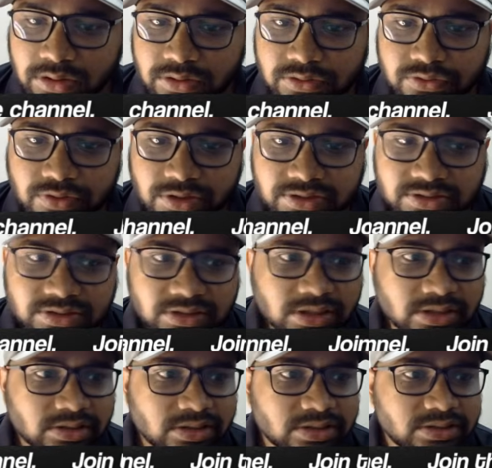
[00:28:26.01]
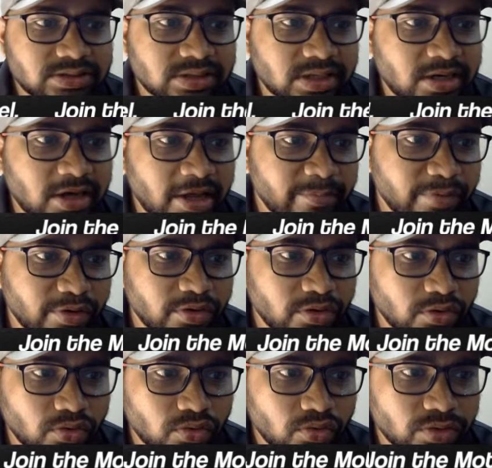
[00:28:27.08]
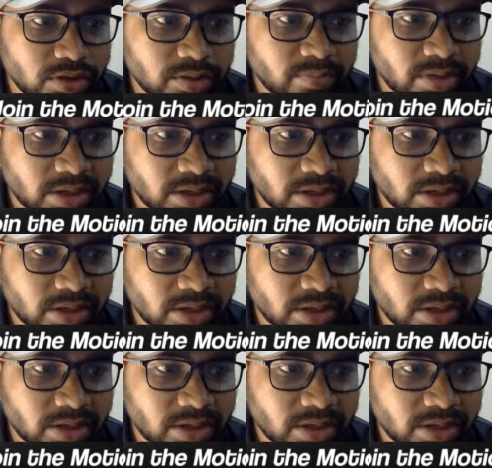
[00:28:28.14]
So let's select this, and I'm gonna go in my